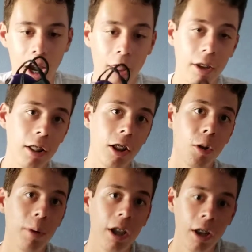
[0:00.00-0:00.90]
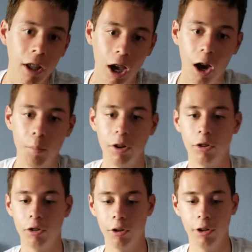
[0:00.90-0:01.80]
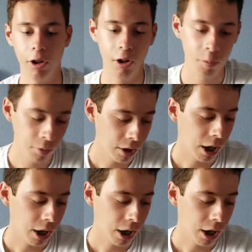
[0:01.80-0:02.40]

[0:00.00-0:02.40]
And in a little bit, I'm gonna show y'all